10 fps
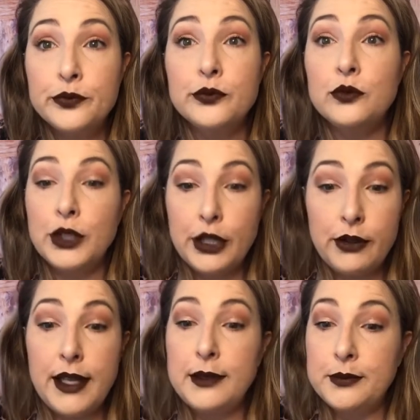We're doing
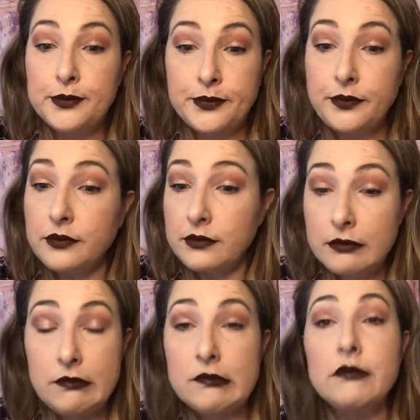it.
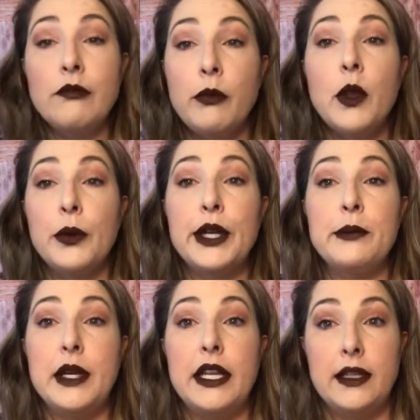We're
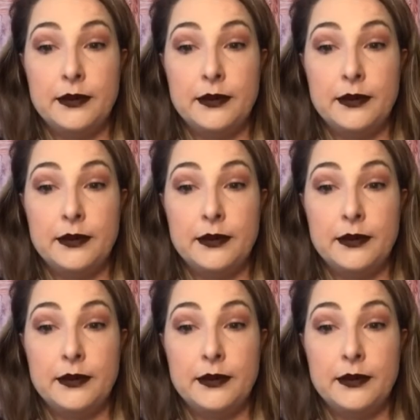committed.